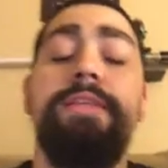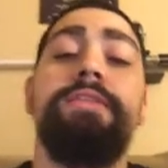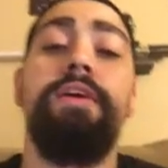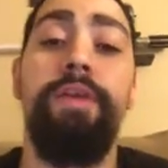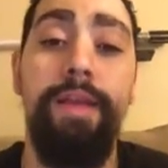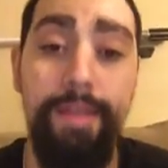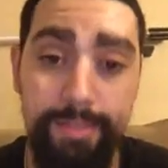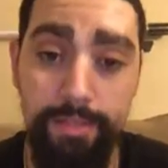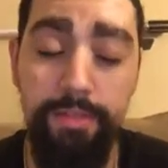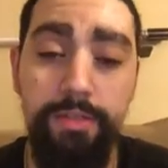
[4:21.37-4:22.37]
since there
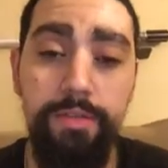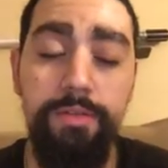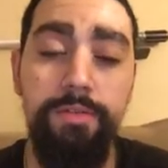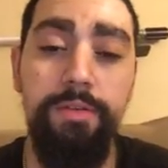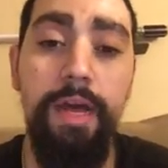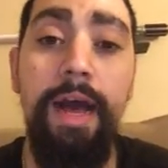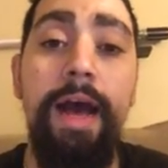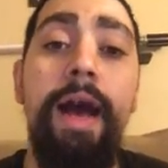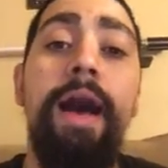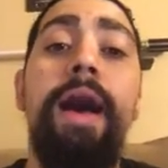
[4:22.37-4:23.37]
isn't,
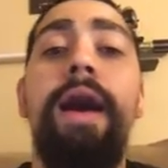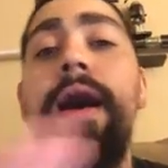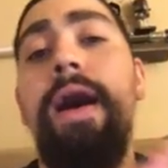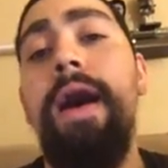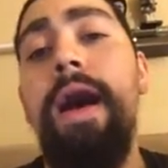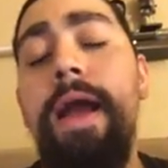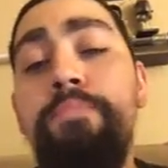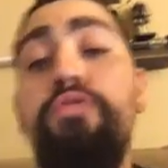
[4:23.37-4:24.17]
I